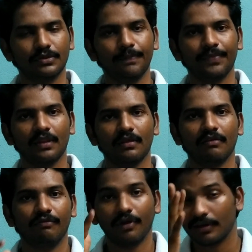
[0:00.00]
So,
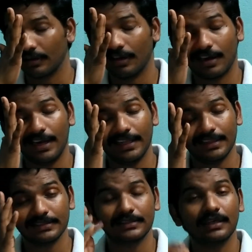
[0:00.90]
for
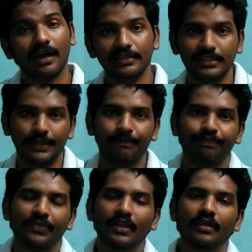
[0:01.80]
running this IG,